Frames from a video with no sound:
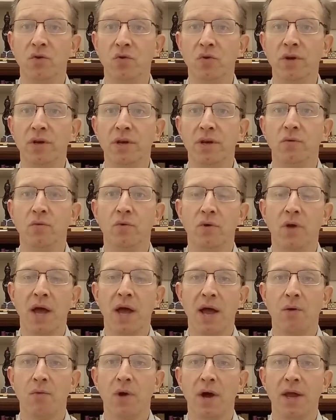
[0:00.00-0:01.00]
known
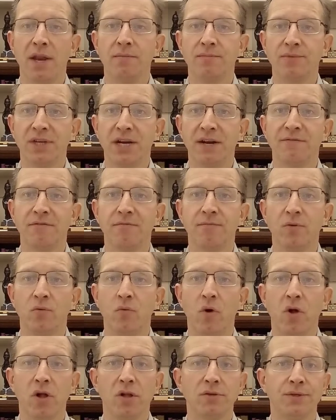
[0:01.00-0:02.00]
and
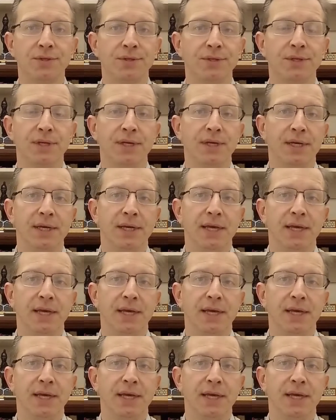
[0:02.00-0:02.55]
observable walls.